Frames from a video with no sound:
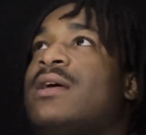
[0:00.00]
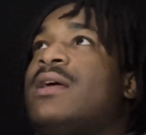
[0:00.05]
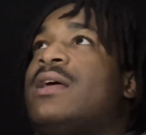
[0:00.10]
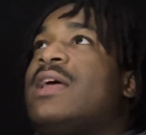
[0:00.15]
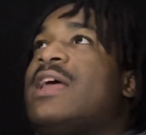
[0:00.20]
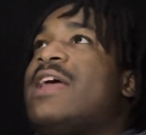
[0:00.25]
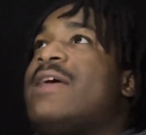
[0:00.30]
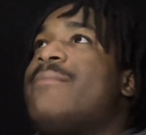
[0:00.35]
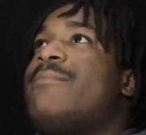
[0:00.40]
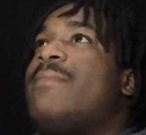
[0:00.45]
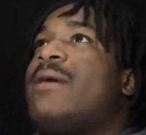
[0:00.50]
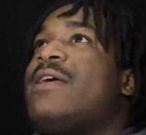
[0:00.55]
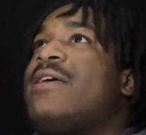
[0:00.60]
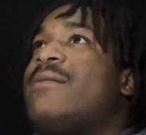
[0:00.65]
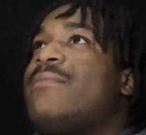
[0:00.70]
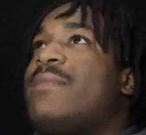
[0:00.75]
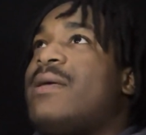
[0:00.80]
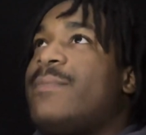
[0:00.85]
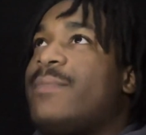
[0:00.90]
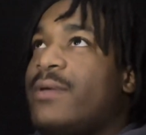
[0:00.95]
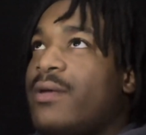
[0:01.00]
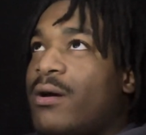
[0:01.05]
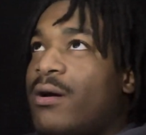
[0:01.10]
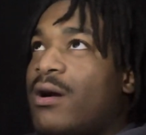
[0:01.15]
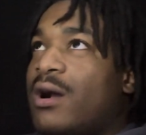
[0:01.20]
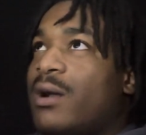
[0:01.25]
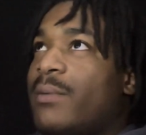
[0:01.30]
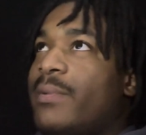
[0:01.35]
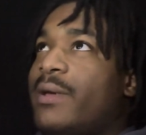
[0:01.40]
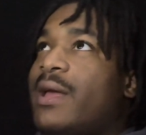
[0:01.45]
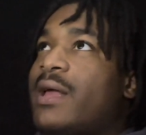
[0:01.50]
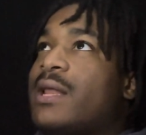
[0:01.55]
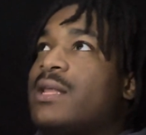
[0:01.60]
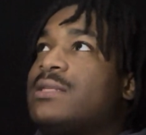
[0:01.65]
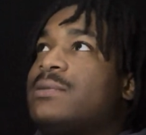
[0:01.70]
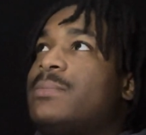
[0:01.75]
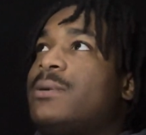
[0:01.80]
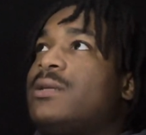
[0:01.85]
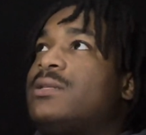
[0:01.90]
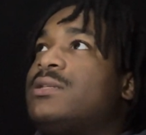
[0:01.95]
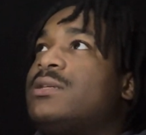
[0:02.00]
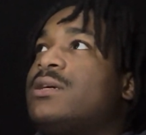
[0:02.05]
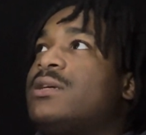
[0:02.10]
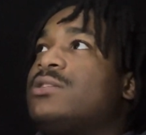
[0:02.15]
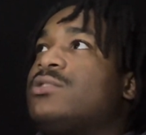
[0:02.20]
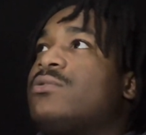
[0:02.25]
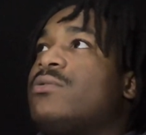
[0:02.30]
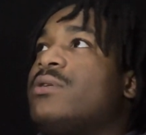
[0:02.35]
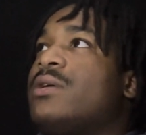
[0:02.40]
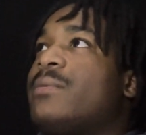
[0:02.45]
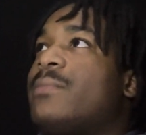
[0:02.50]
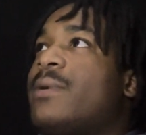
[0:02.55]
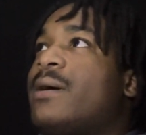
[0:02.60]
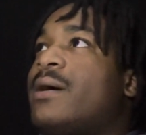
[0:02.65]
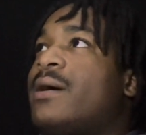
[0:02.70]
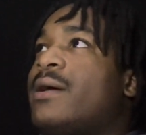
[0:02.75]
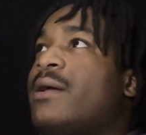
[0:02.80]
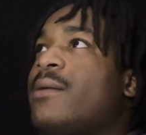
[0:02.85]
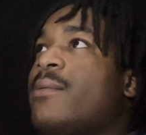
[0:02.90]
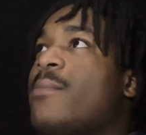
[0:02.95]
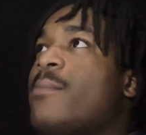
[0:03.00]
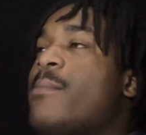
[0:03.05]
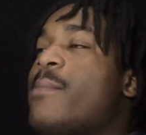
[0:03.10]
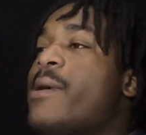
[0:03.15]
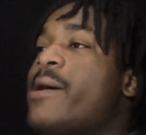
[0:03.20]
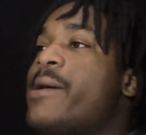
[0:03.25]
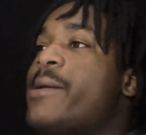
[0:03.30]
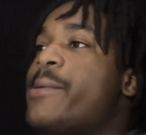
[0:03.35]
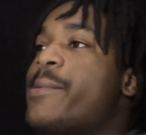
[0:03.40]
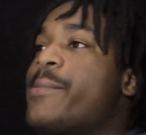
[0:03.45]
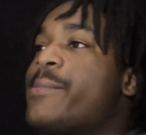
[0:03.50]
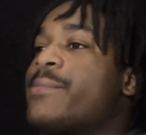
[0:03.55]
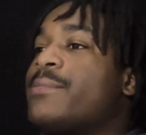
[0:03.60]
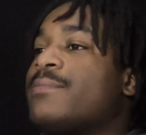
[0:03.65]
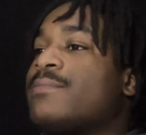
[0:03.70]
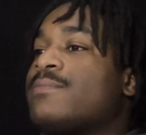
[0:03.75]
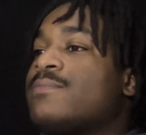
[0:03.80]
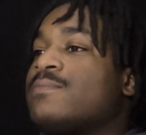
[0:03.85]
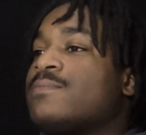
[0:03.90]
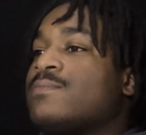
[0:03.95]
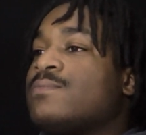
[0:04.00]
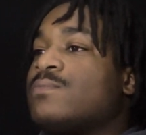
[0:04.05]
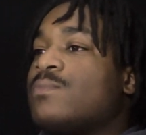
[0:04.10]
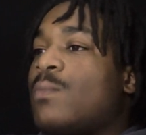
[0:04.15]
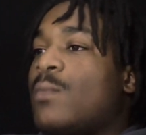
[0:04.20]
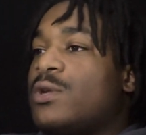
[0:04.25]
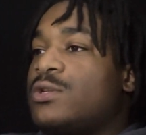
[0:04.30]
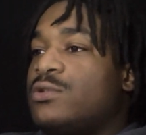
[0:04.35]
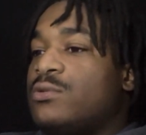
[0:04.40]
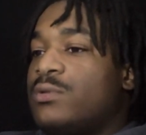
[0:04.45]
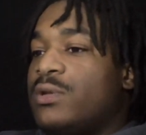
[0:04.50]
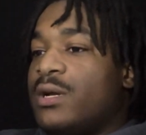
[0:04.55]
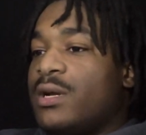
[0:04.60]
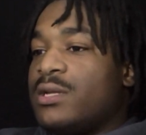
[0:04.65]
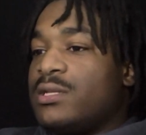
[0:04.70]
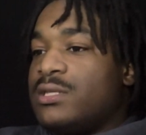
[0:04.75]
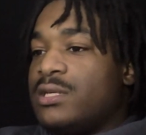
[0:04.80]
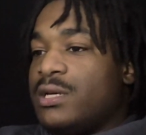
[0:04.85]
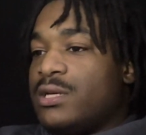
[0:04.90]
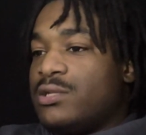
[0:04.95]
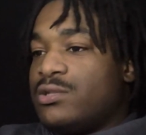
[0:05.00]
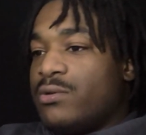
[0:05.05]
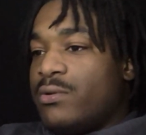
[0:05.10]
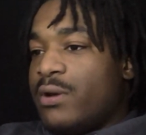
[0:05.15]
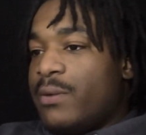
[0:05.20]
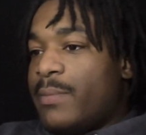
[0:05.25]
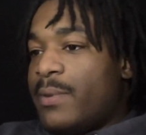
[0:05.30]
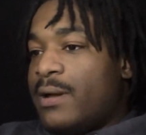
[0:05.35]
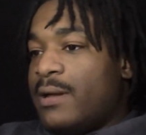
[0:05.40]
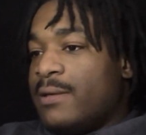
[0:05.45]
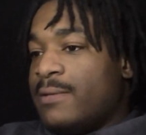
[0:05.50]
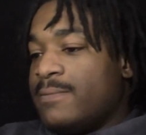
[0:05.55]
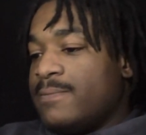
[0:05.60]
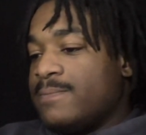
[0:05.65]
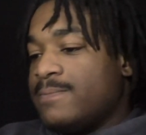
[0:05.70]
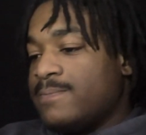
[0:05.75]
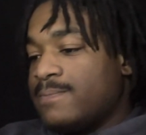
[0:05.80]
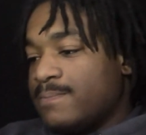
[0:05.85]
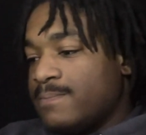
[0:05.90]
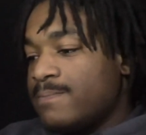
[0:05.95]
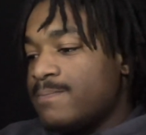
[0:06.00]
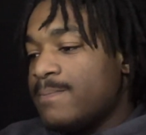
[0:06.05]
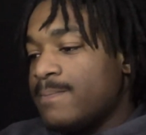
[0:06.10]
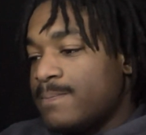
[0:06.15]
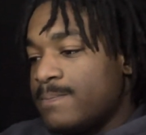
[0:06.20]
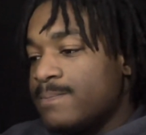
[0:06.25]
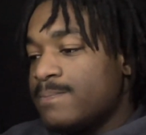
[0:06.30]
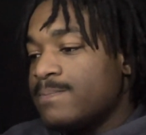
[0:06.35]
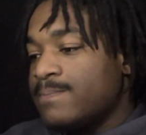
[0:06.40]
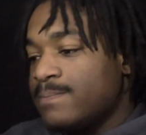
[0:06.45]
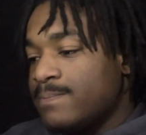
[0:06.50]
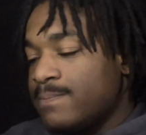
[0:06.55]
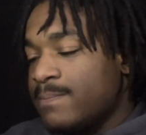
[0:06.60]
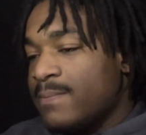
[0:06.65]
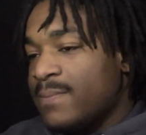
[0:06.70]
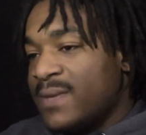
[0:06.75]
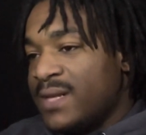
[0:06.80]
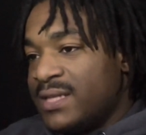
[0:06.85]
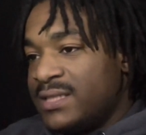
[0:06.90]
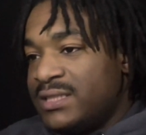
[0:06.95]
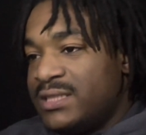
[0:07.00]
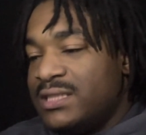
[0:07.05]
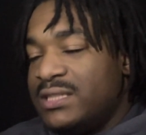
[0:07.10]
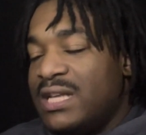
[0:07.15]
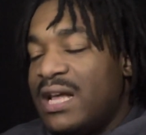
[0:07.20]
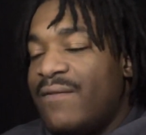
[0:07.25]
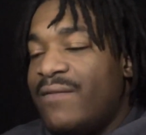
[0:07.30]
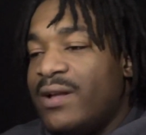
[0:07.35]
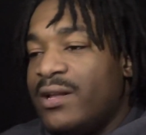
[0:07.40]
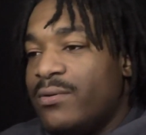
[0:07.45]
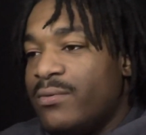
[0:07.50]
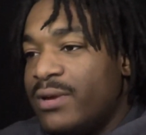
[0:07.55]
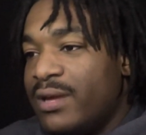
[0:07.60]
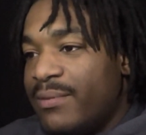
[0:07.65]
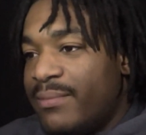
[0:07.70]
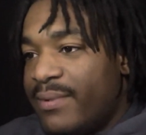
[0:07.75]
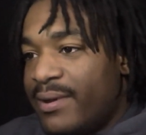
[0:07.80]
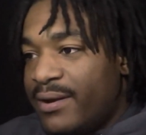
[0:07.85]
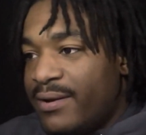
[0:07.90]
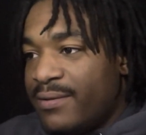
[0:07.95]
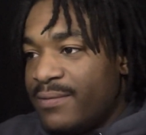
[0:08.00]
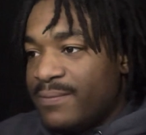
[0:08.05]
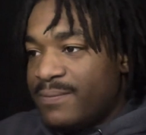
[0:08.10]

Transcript: It may be hard in the beginning to control your mind, but once you learn to control your mind, it should definitely do get better.